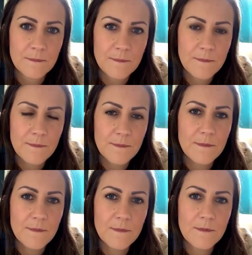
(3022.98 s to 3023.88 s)

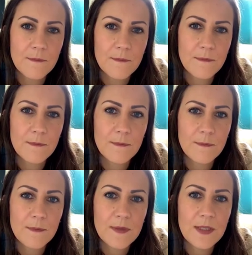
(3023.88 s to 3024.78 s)

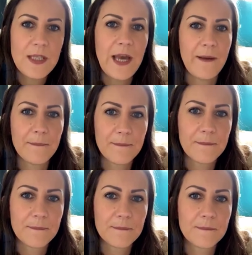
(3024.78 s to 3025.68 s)

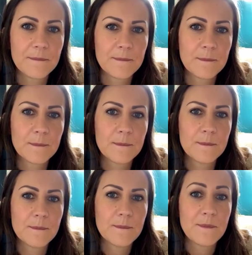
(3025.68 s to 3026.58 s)

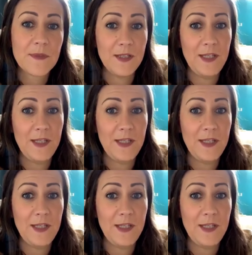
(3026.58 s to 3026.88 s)
This person isn't speaking.